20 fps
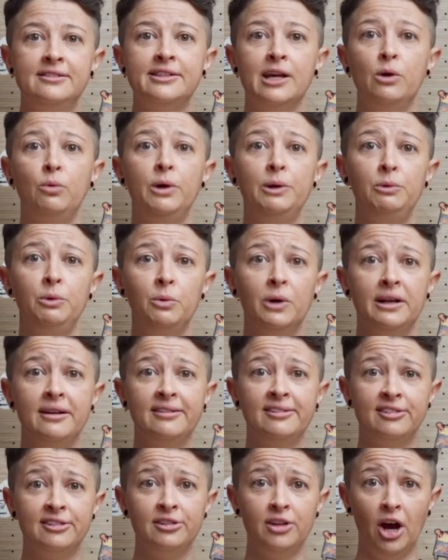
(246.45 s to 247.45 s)
So when we want to
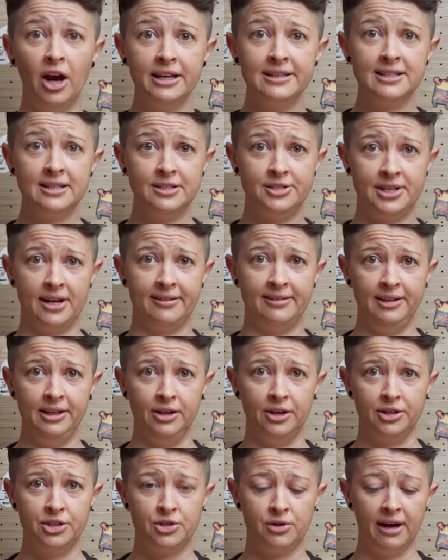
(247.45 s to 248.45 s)
start adjusting
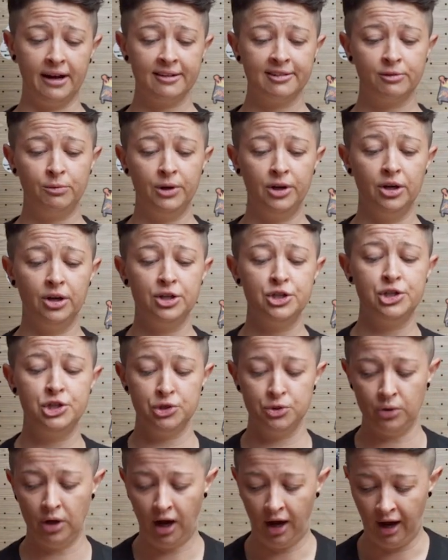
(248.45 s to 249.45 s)
our trucks, we're going to
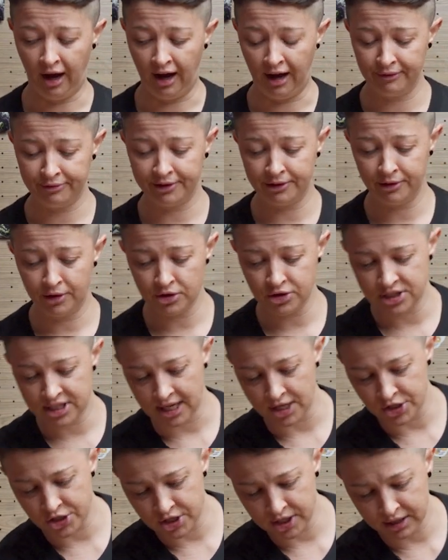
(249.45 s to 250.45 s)
do half a
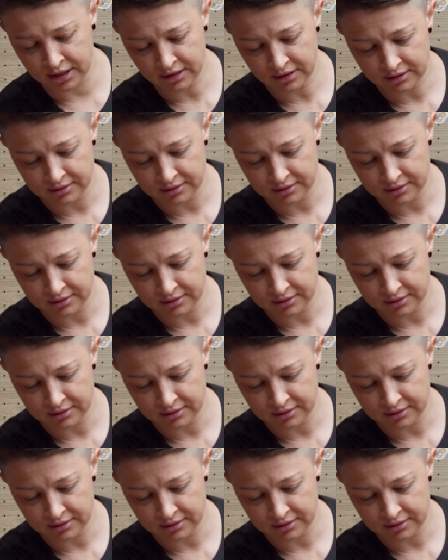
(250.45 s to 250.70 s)
rotation